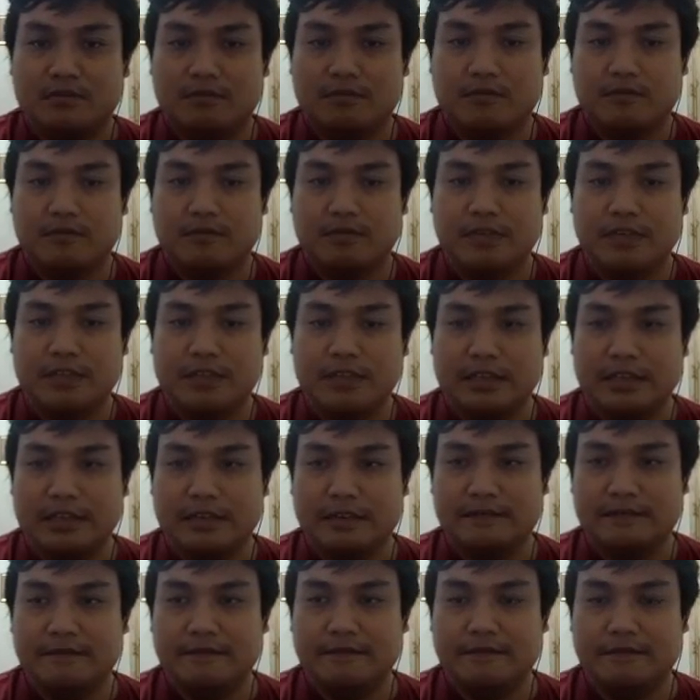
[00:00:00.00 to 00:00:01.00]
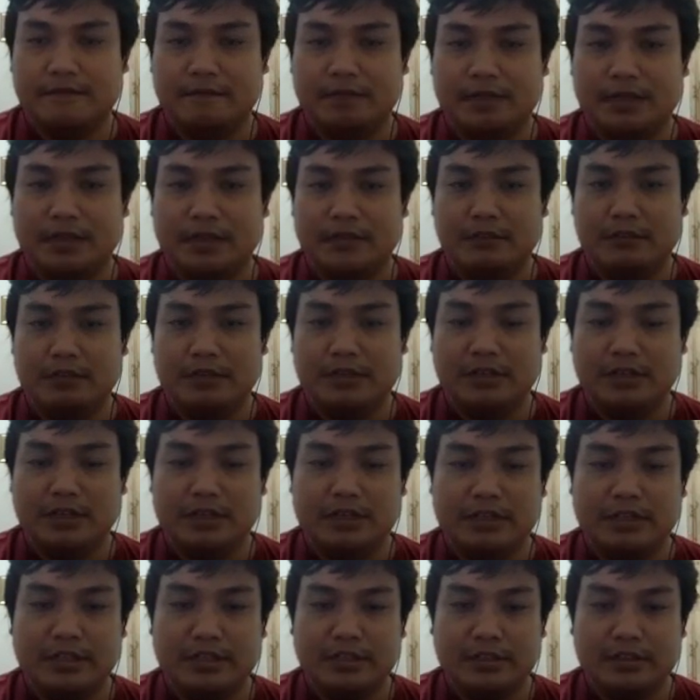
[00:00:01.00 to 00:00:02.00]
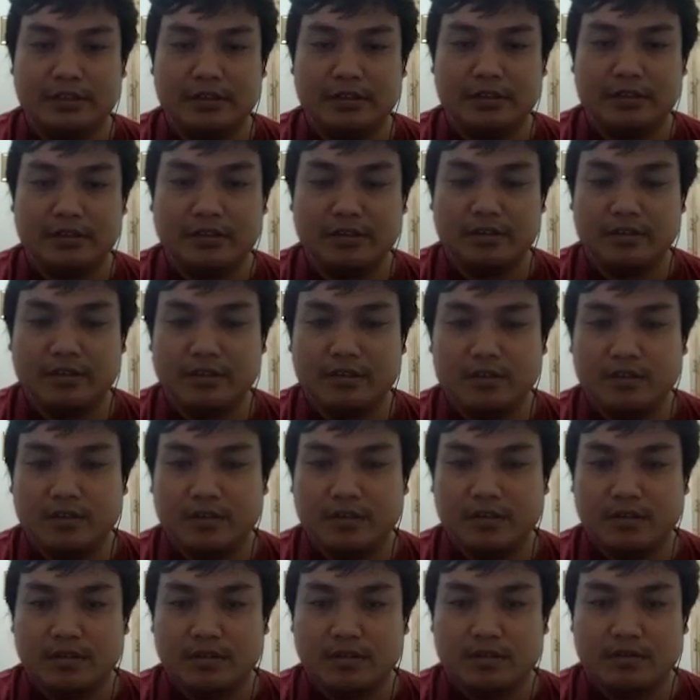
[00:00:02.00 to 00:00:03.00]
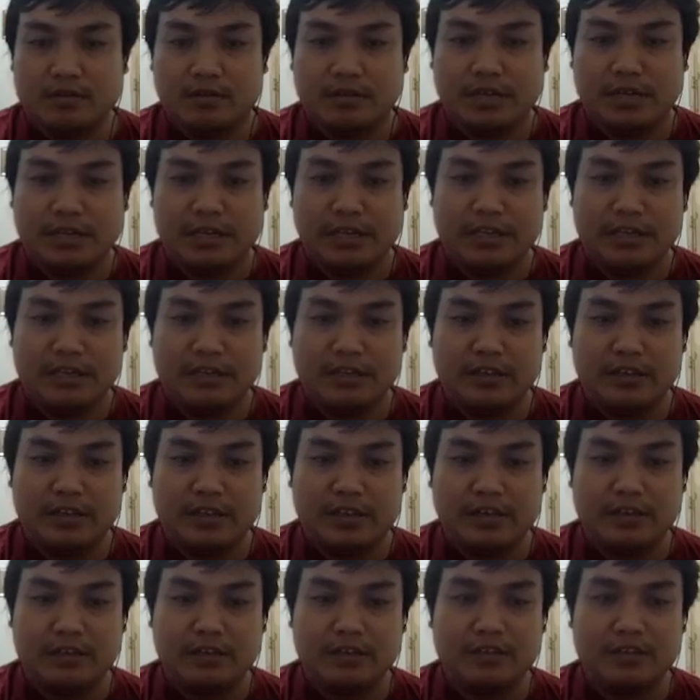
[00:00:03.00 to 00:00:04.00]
What if we using this? Okay, done.